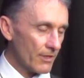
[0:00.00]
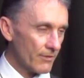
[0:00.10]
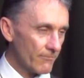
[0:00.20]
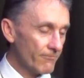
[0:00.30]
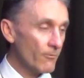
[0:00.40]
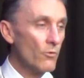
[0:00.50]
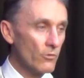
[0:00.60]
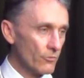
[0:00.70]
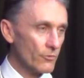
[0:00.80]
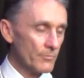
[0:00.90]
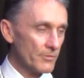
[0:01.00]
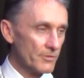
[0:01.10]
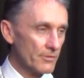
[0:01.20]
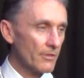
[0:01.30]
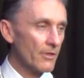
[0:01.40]
4
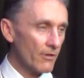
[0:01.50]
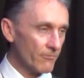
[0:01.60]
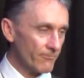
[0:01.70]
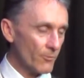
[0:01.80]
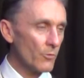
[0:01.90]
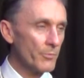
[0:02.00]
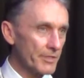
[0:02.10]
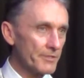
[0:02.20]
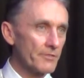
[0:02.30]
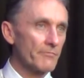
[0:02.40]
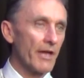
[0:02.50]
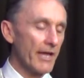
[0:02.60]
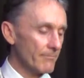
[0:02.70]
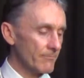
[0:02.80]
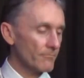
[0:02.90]
groups of 4 beats of
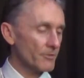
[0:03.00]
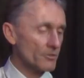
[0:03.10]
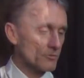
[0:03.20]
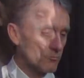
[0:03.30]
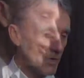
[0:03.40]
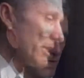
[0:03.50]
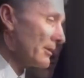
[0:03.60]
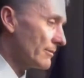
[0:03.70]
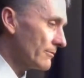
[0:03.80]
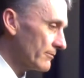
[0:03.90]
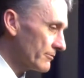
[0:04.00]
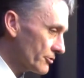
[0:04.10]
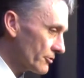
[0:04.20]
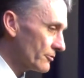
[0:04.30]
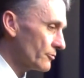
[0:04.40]
that, which is 1,
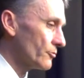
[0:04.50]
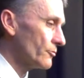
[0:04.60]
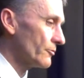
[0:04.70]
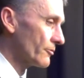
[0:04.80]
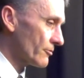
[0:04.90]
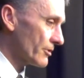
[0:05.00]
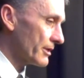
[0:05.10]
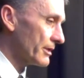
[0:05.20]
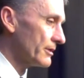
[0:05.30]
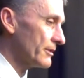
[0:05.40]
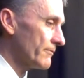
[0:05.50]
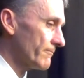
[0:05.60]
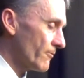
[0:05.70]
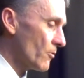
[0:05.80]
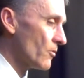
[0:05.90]
2, 3,
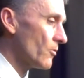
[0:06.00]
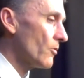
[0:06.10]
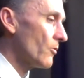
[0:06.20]
4,